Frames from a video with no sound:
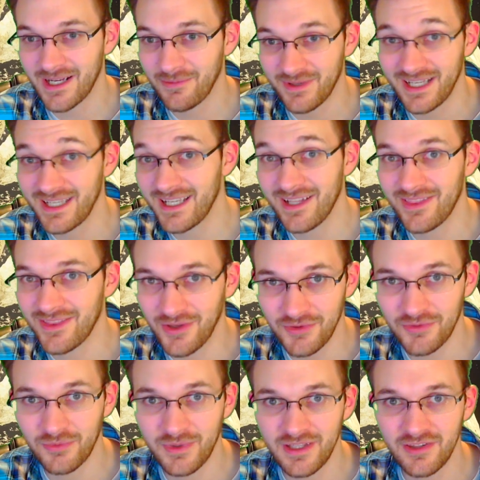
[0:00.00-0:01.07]
up when I get
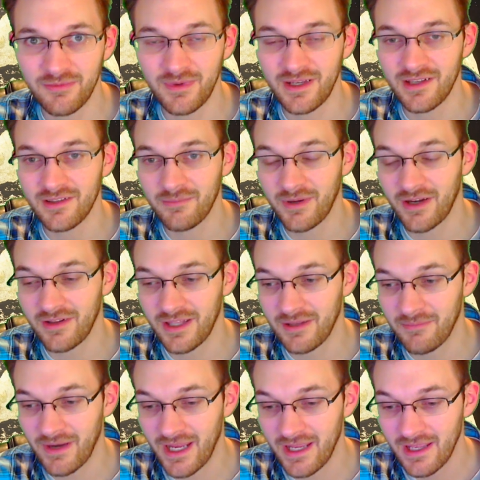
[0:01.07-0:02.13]
those wins, because
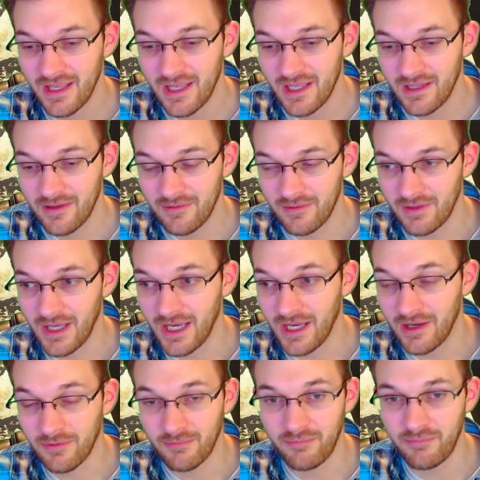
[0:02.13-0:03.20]
apparently my
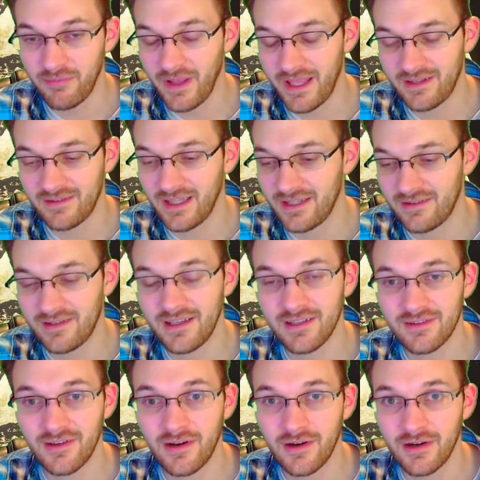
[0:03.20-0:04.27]

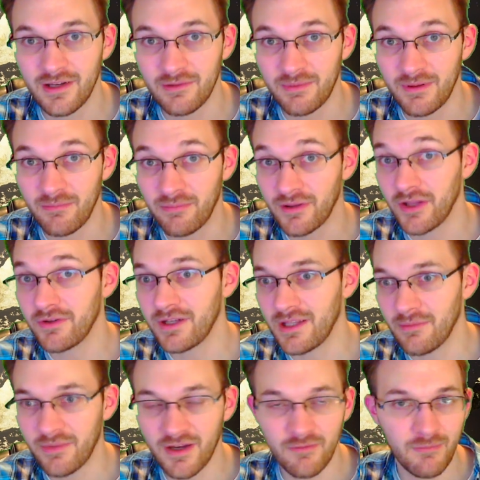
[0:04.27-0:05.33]
CSR has been
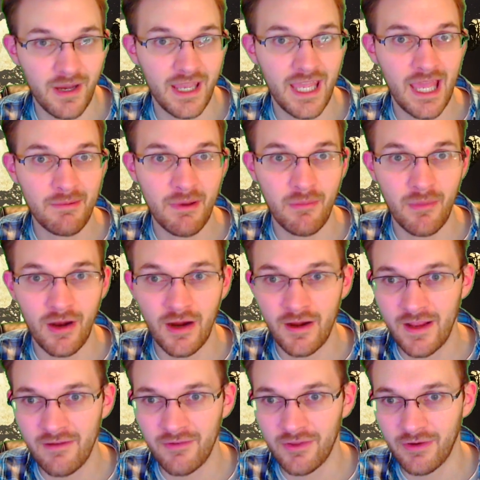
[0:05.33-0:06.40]
bloated above my
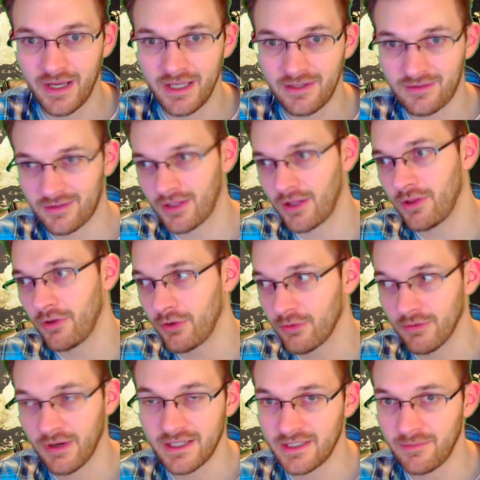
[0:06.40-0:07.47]
MMR, even though I solo
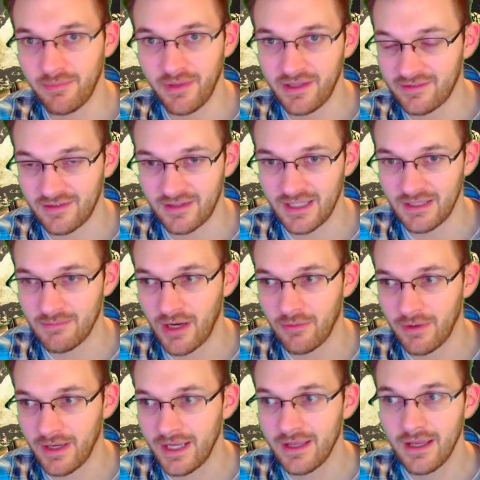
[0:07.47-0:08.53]
grinded basically my
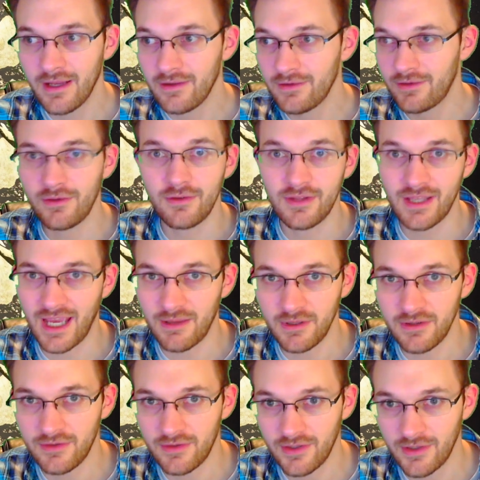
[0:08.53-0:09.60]
way to
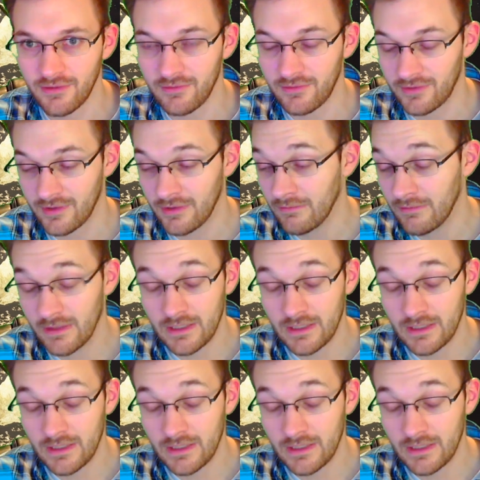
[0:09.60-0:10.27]
Diamond 2, so